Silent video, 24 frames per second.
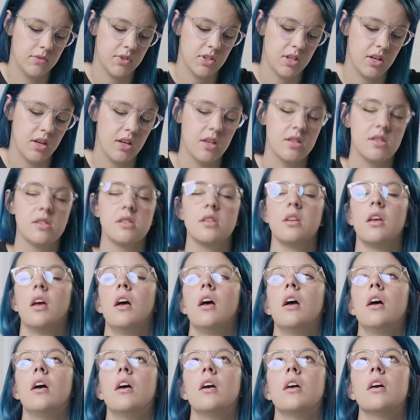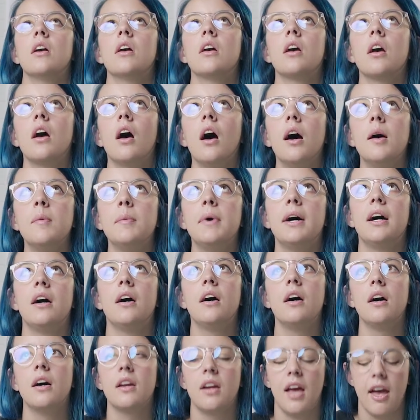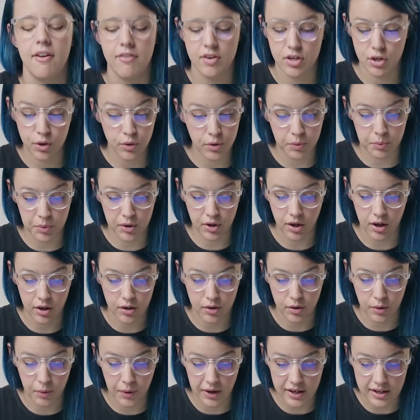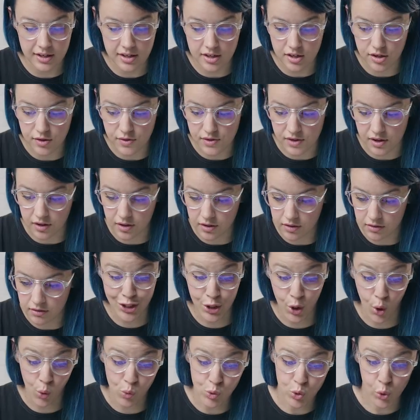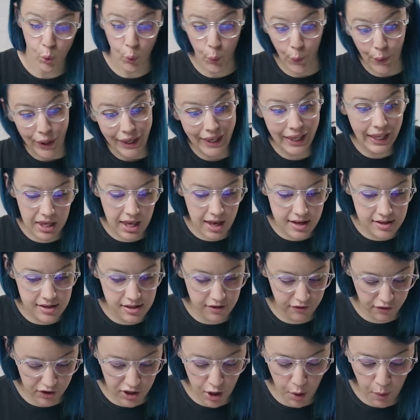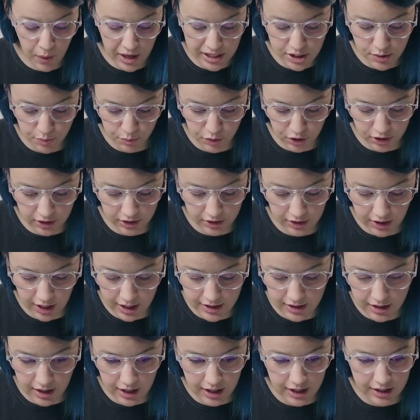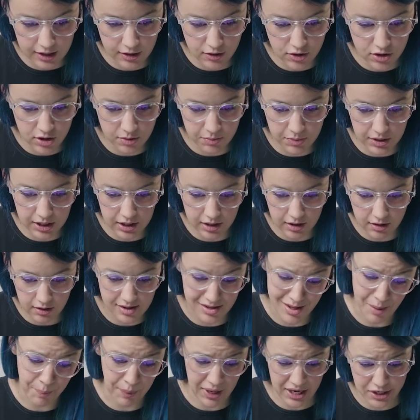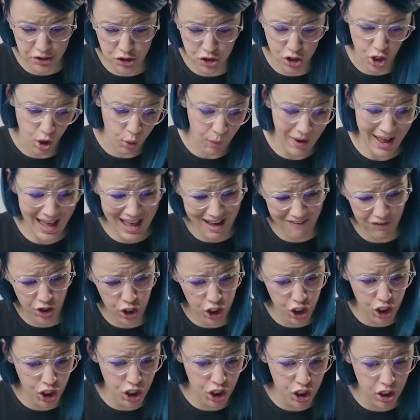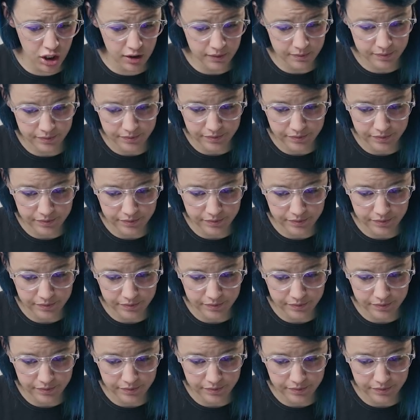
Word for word: Just come on. I have a new computer. I don't know why I didn't use it. No doy. P.S. If you're not watching Brooklyn Nine-Nine, you should be. It's the best show ever.